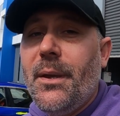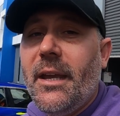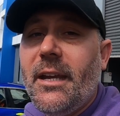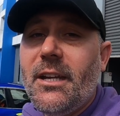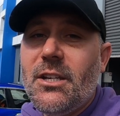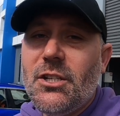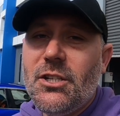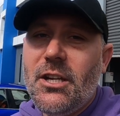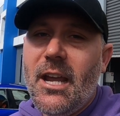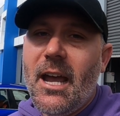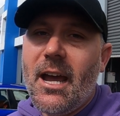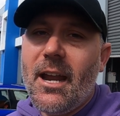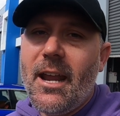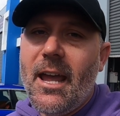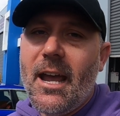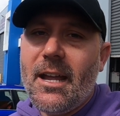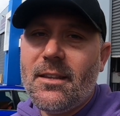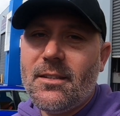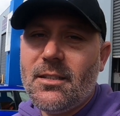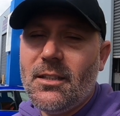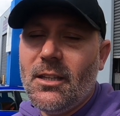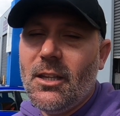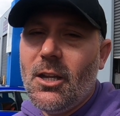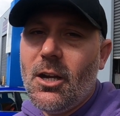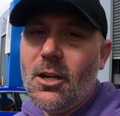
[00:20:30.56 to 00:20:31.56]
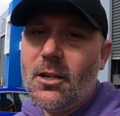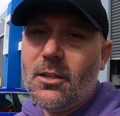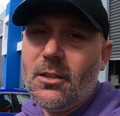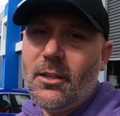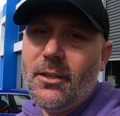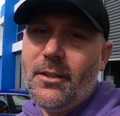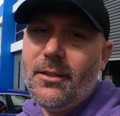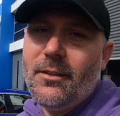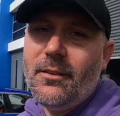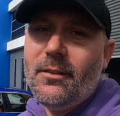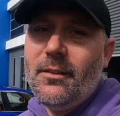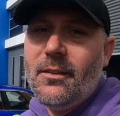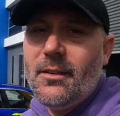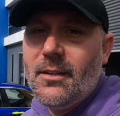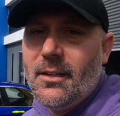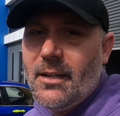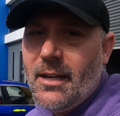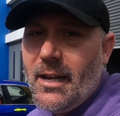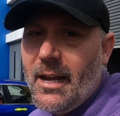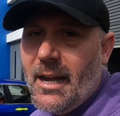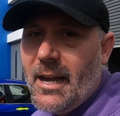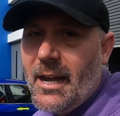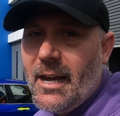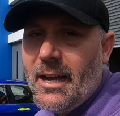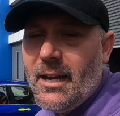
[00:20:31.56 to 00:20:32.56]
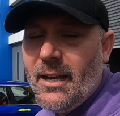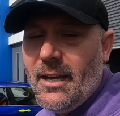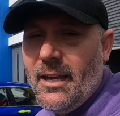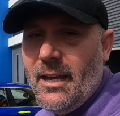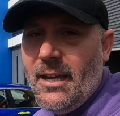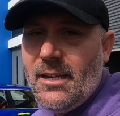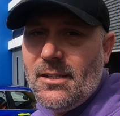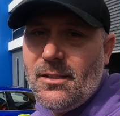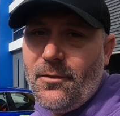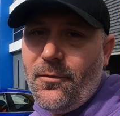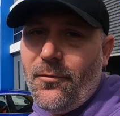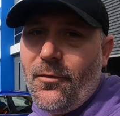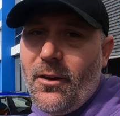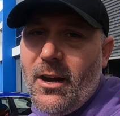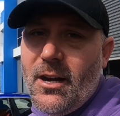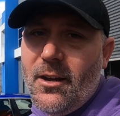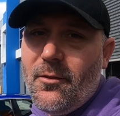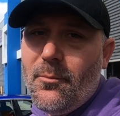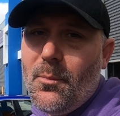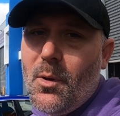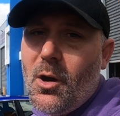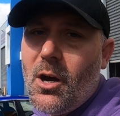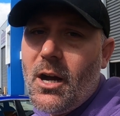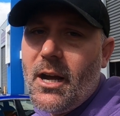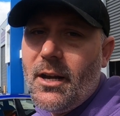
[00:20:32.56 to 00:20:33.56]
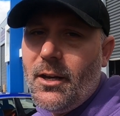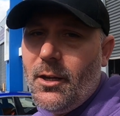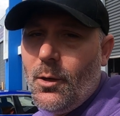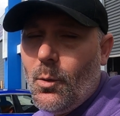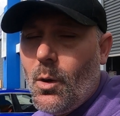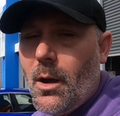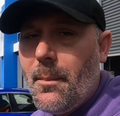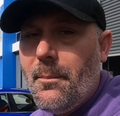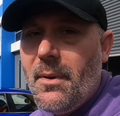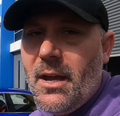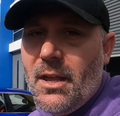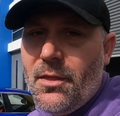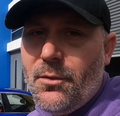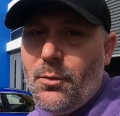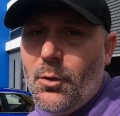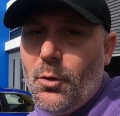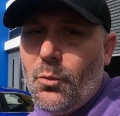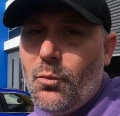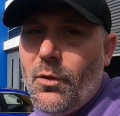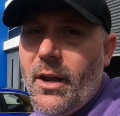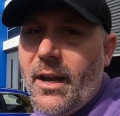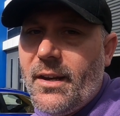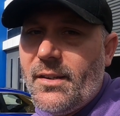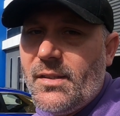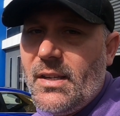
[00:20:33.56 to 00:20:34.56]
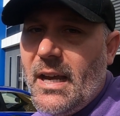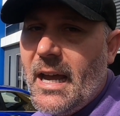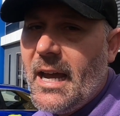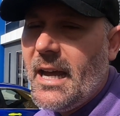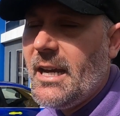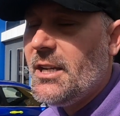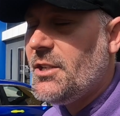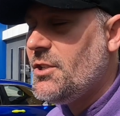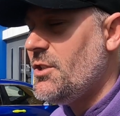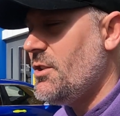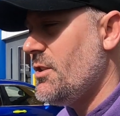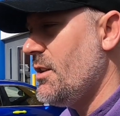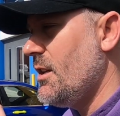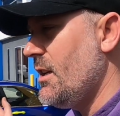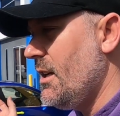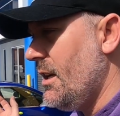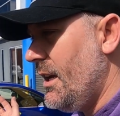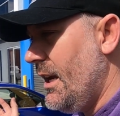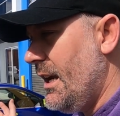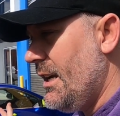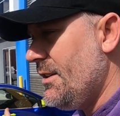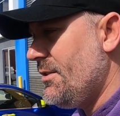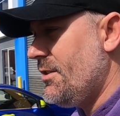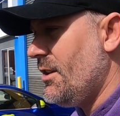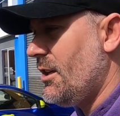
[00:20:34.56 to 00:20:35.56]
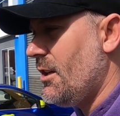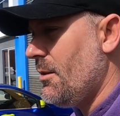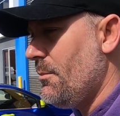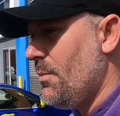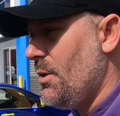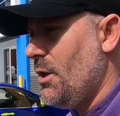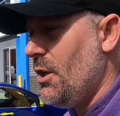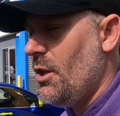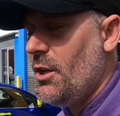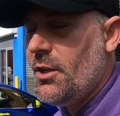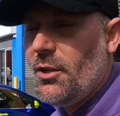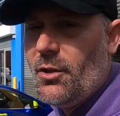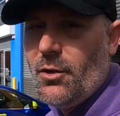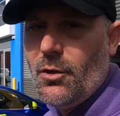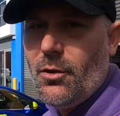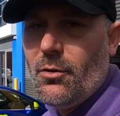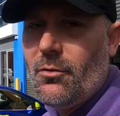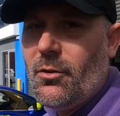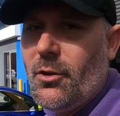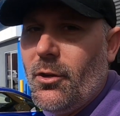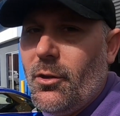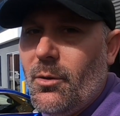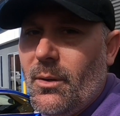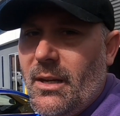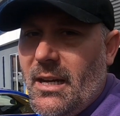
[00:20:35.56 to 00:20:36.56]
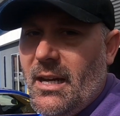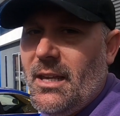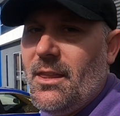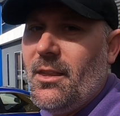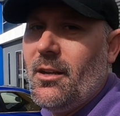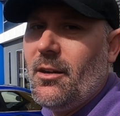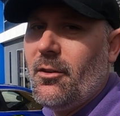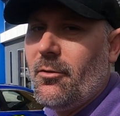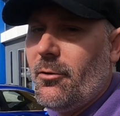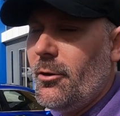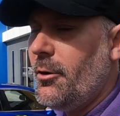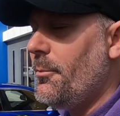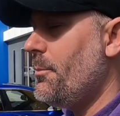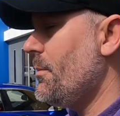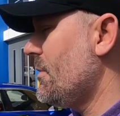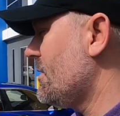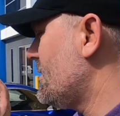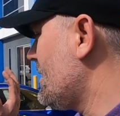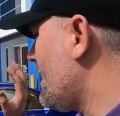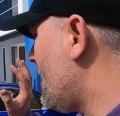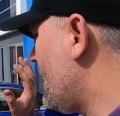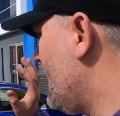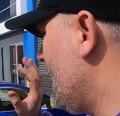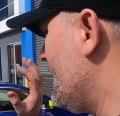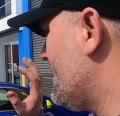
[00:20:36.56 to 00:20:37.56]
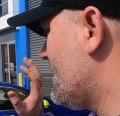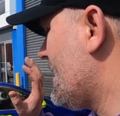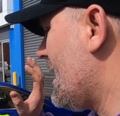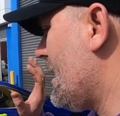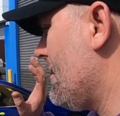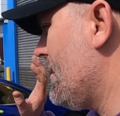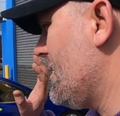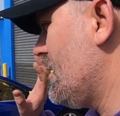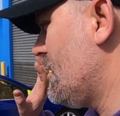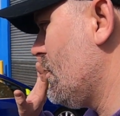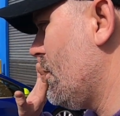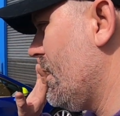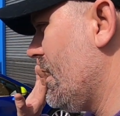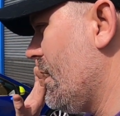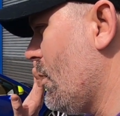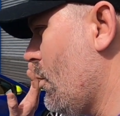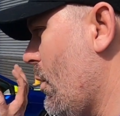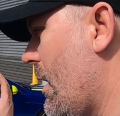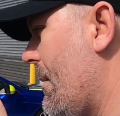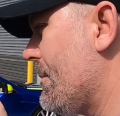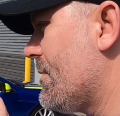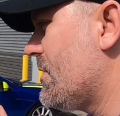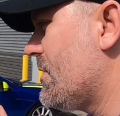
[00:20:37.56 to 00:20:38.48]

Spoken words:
big shout out to Lachlan. He's a friend of mine who I met through Rex H. He's a computer guru in the group, so he's going to be doing the